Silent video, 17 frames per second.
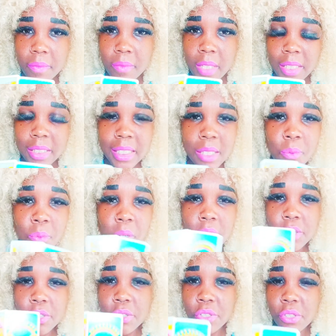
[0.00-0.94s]
They didn't
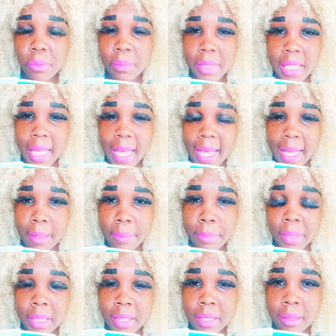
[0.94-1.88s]
want you to be
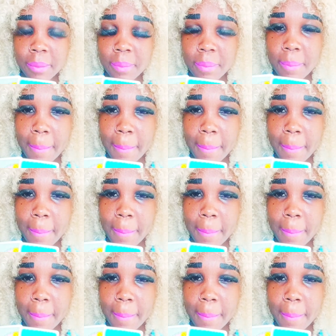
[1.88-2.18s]
happy.